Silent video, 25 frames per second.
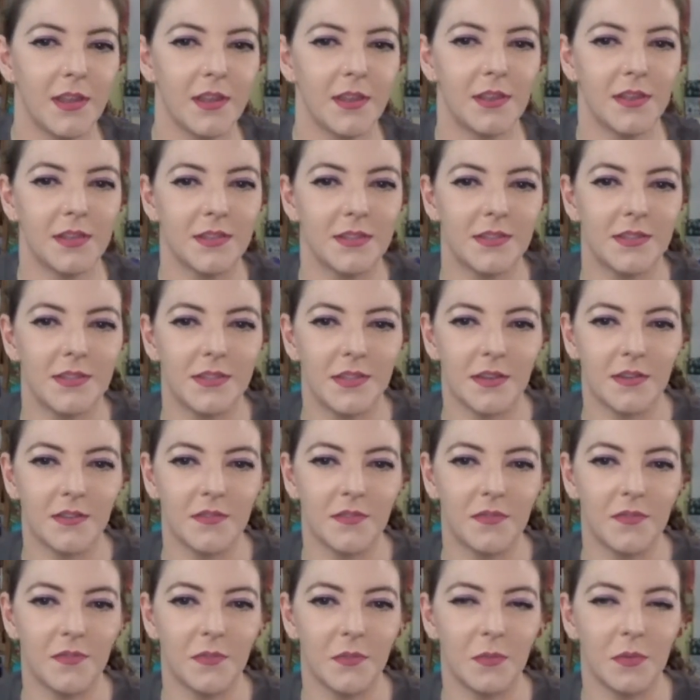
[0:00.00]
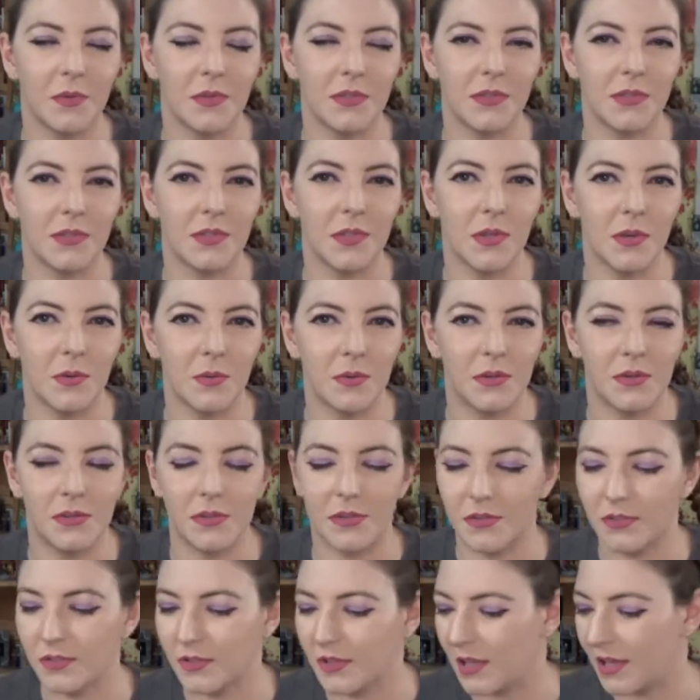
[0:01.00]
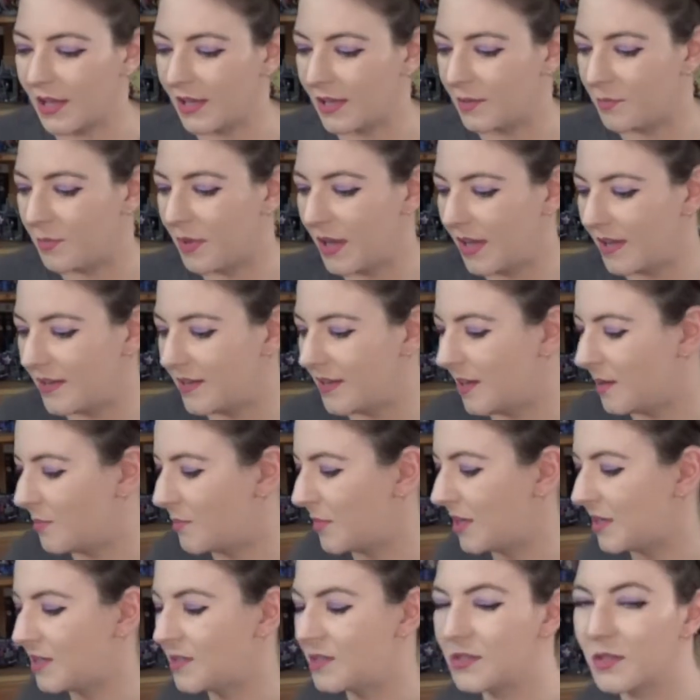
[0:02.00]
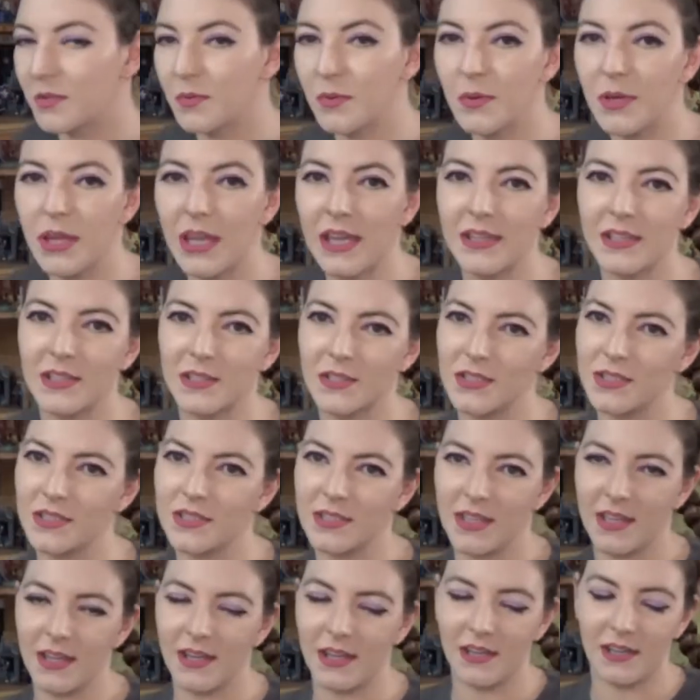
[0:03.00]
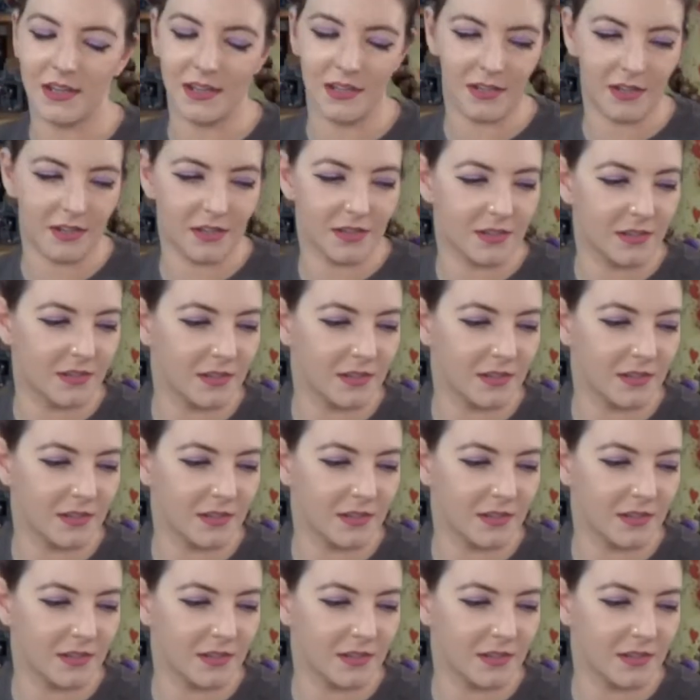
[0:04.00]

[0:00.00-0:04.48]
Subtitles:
this stuff was local and pandemic, so okay, let's just get in here.